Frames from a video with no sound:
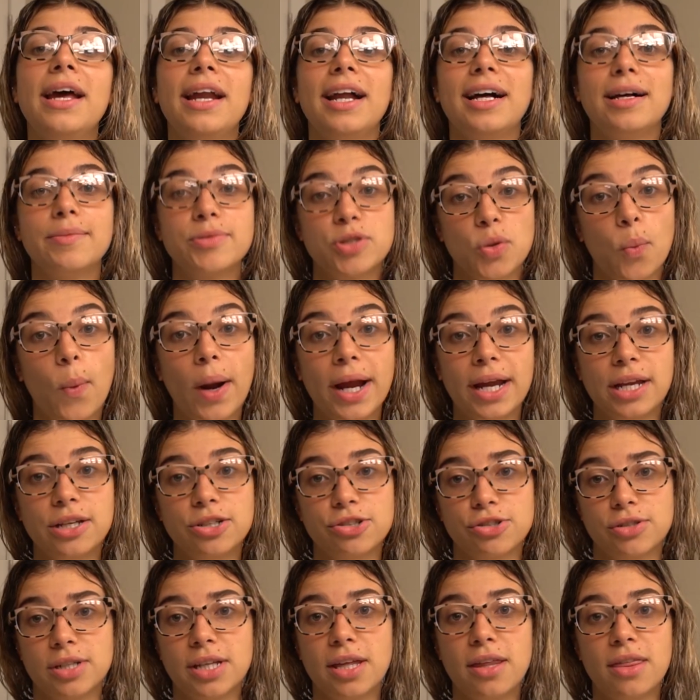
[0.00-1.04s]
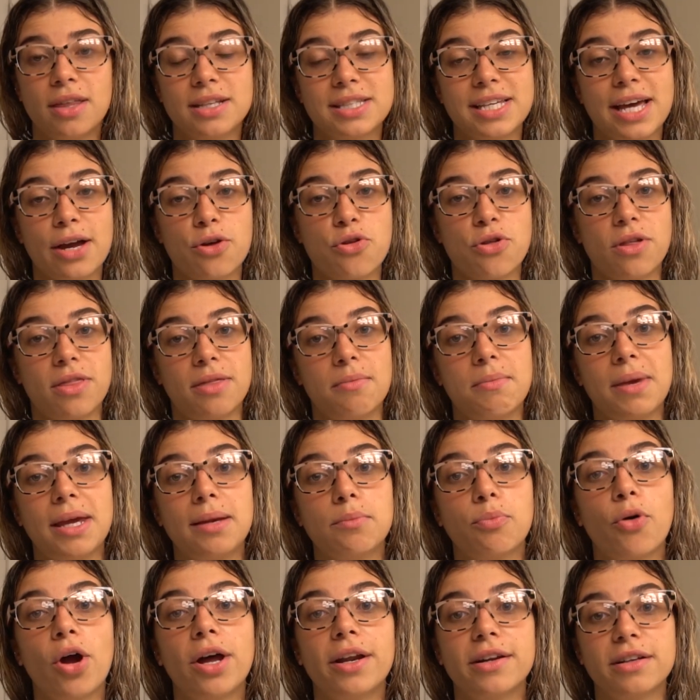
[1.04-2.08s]
It helps to whiten your teeth. It's actually the
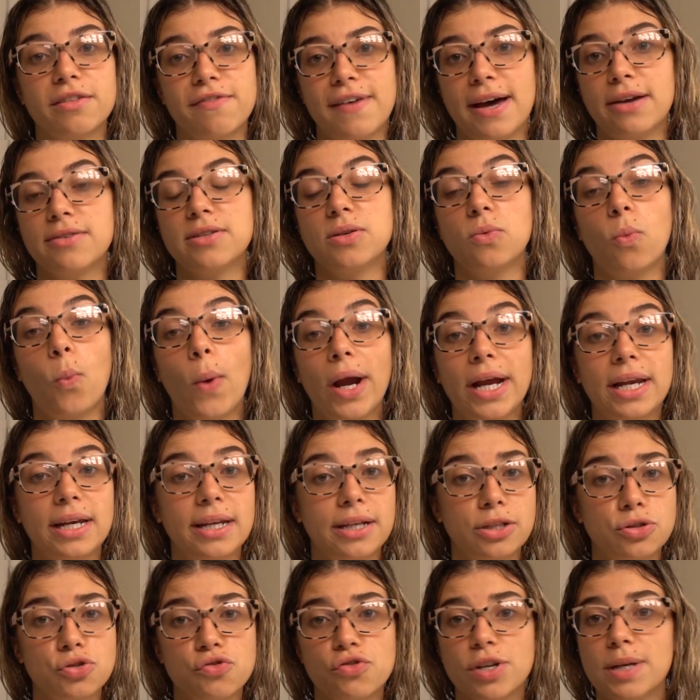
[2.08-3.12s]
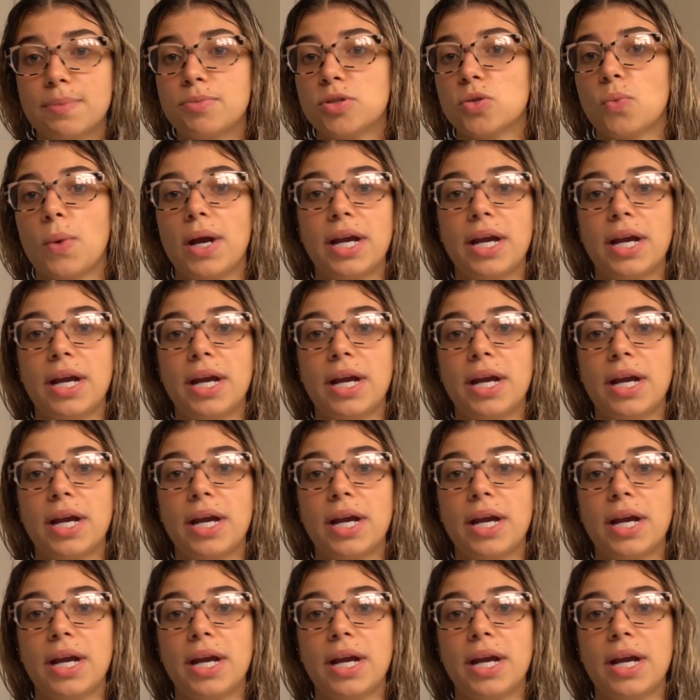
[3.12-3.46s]
main product found in whitening strips,